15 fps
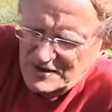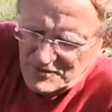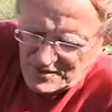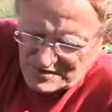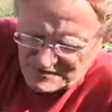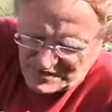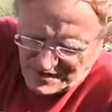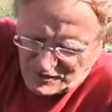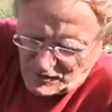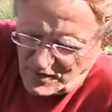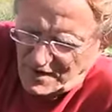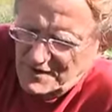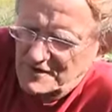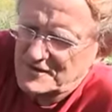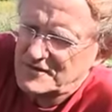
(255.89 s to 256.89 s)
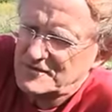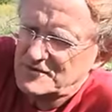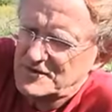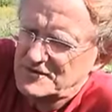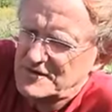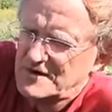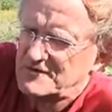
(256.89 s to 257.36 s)
We have not watered them.
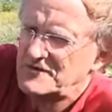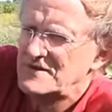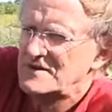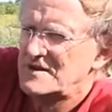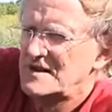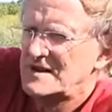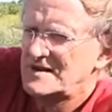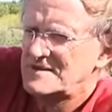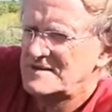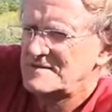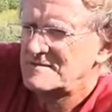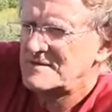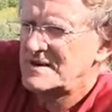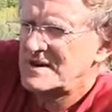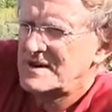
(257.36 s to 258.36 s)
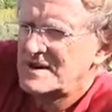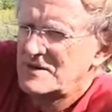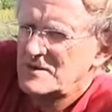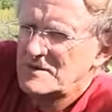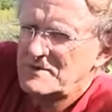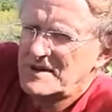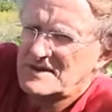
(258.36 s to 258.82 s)
We've not fertilized them.
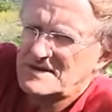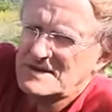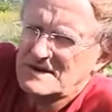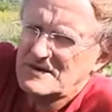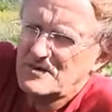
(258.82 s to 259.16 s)
We basically